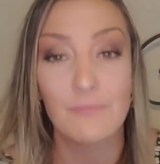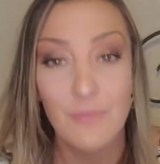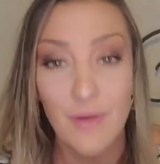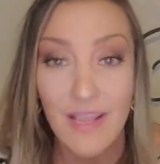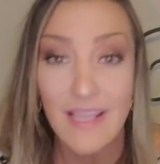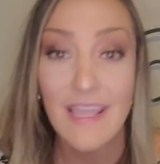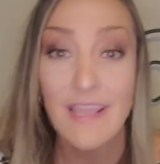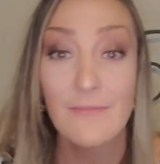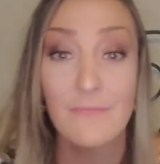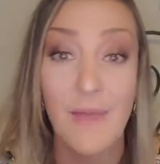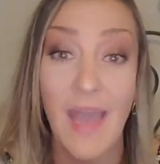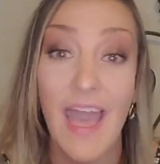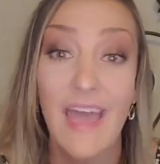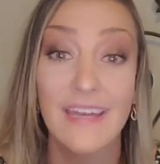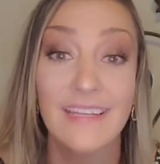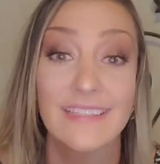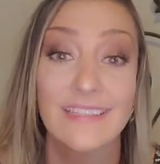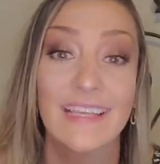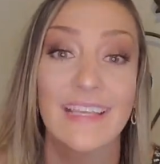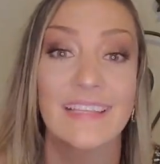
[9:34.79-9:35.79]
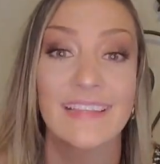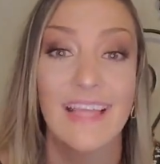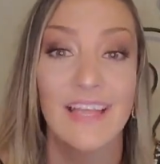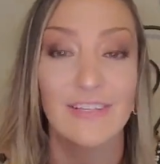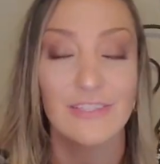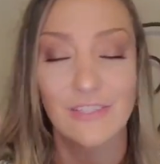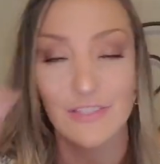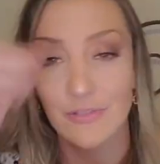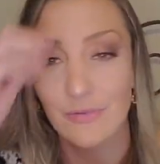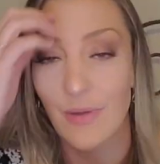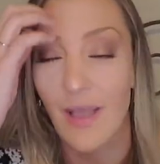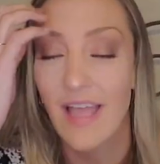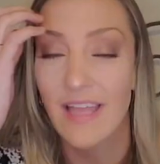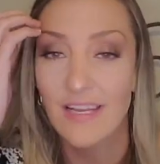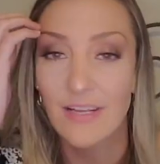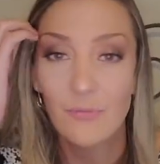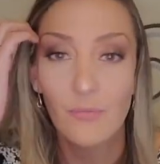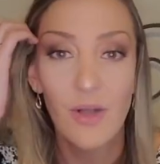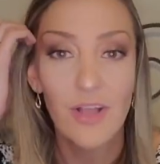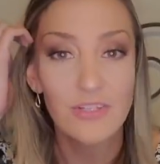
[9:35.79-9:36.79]
Breaking Bad is like that too. I
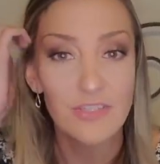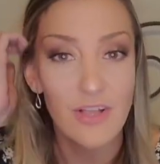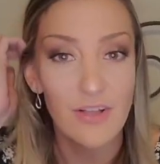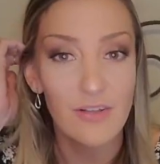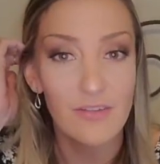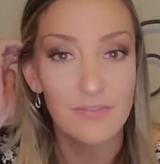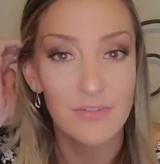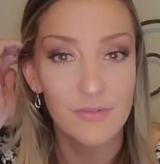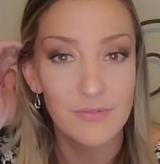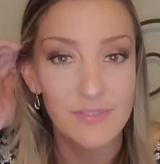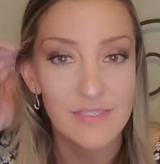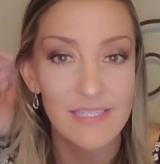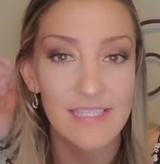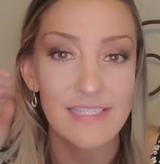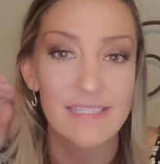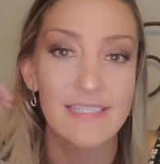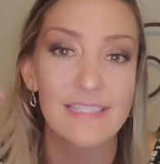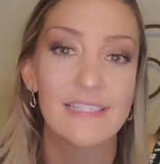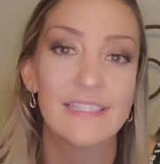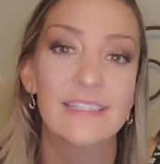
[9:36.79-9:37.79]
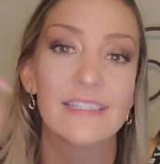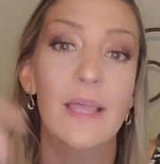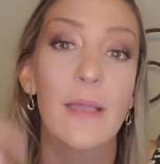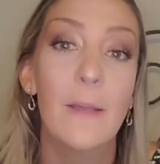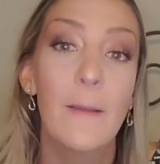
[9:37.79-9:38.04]
didn't watch all of those seasons,